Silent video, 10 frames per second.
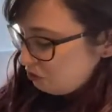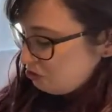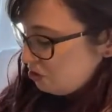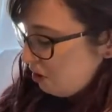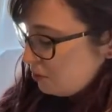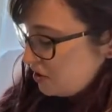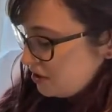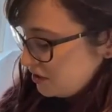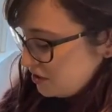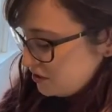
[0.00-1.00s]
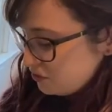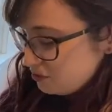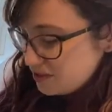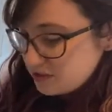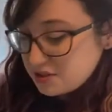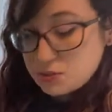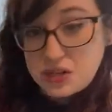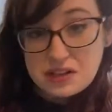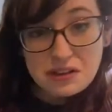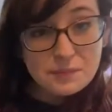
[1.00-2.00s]
So I'll be eating this for the rest of this
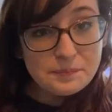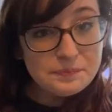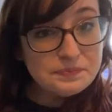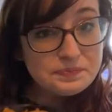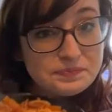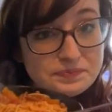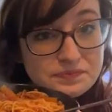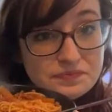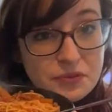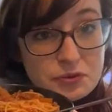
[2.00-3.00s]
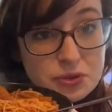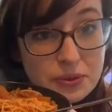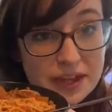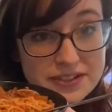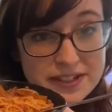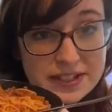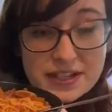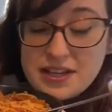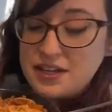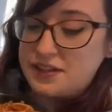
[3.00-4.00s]
week. So that is
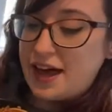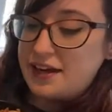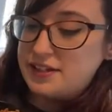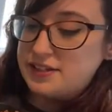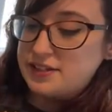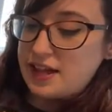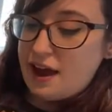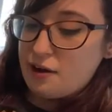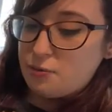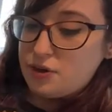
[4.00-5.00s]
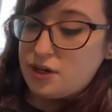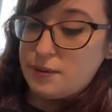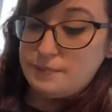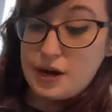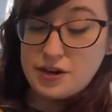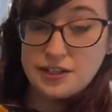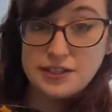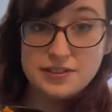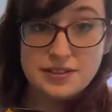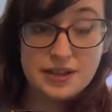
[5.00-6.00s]
it. That is our
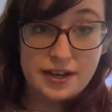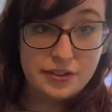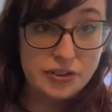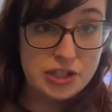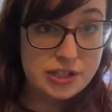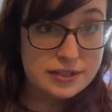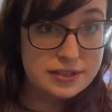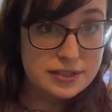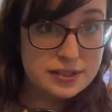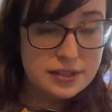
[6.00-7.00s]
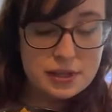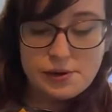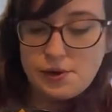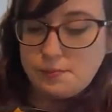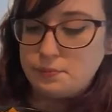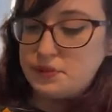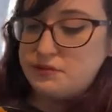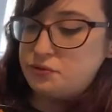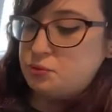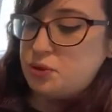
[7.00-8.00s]
American-style cheesy
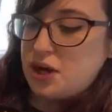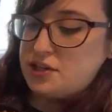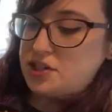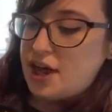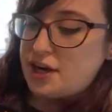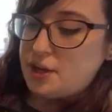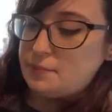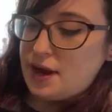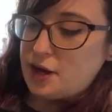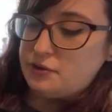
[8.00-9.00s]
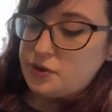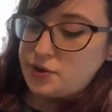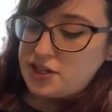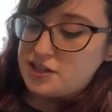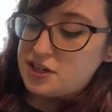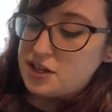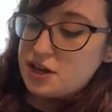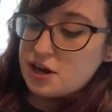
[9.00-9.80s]
beef goulash and macaroni.